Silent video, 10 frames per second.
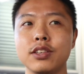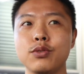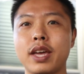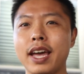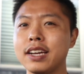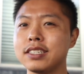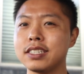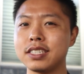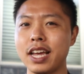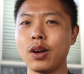You can't
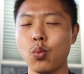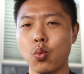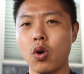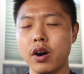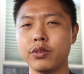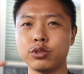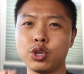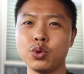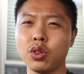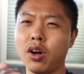just take one or
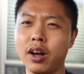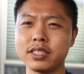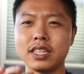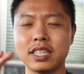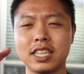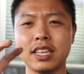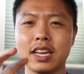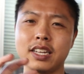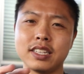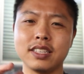two logs
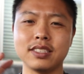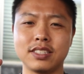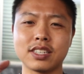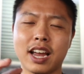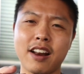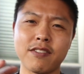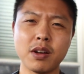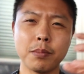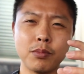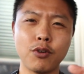and just kind of
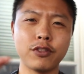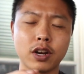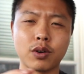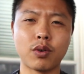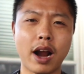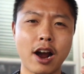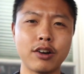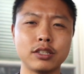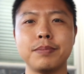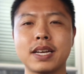moving it
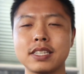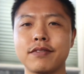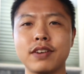around, because